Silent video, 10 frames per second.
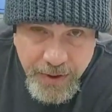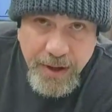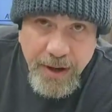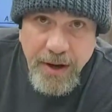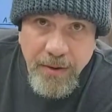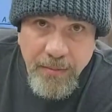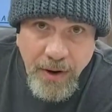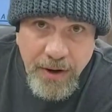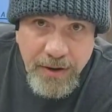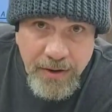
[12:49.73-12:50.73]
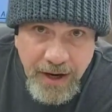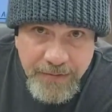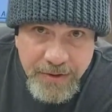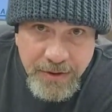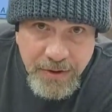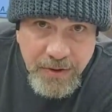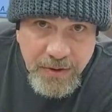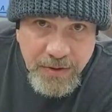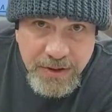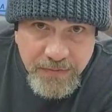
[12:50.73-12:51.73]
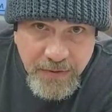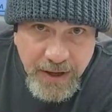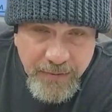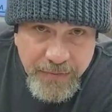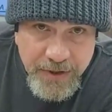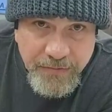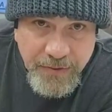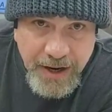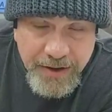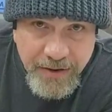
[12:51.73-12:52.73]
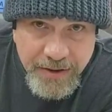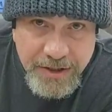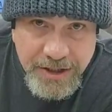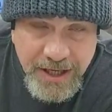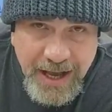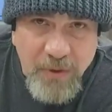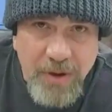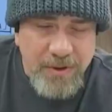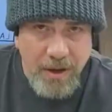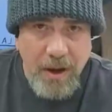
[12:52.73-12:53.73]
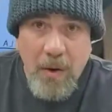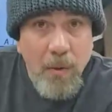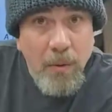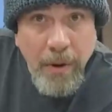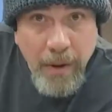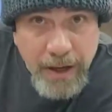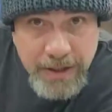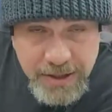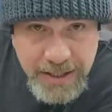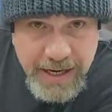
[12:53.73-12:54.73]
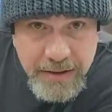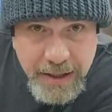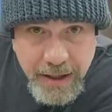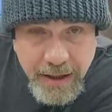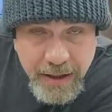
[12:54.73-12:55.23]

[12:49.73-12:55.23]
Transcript: All you have to do is find her in the chat. Well, let's see it then.